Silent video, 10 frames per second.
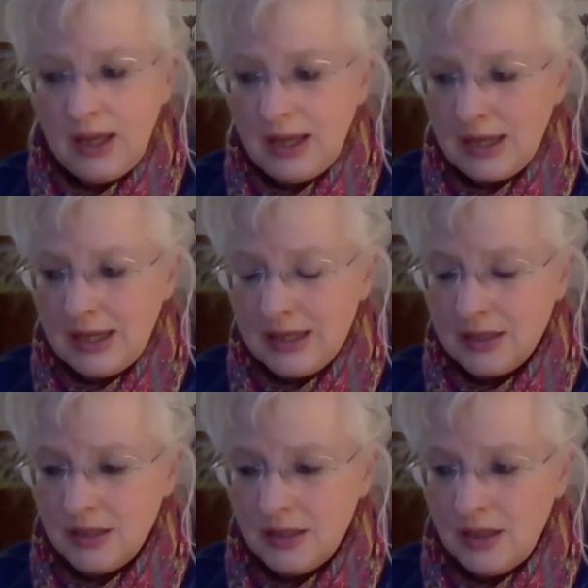
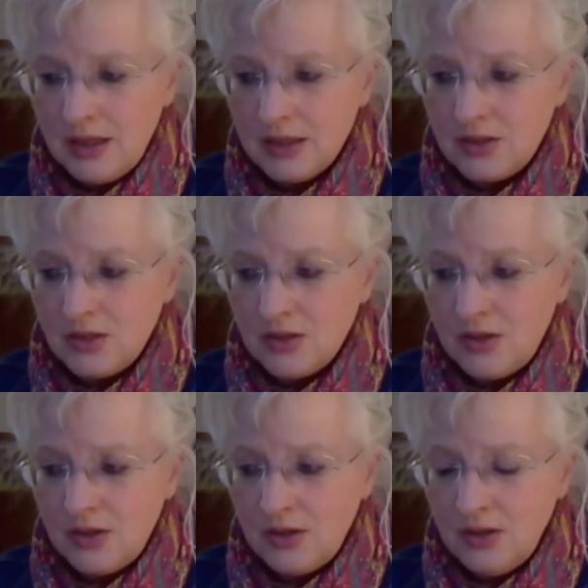and the
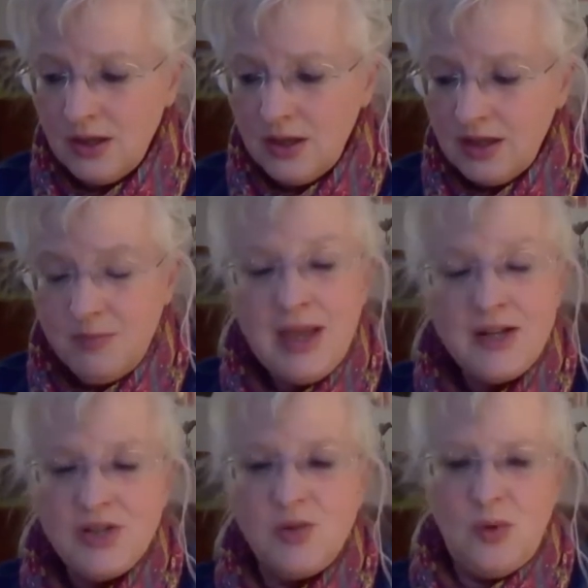girl,
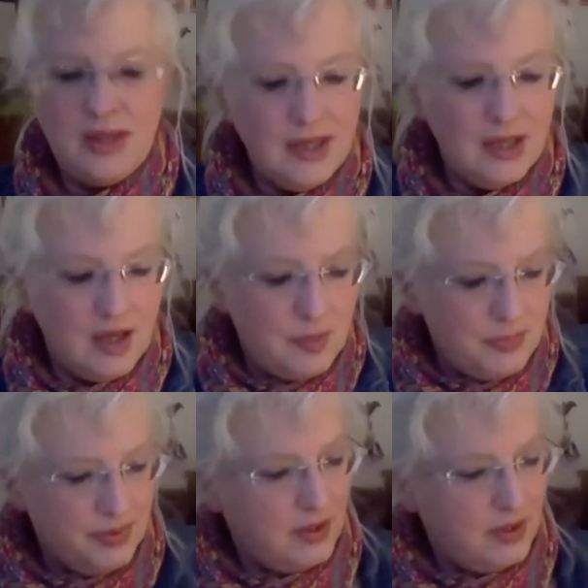imagine waking up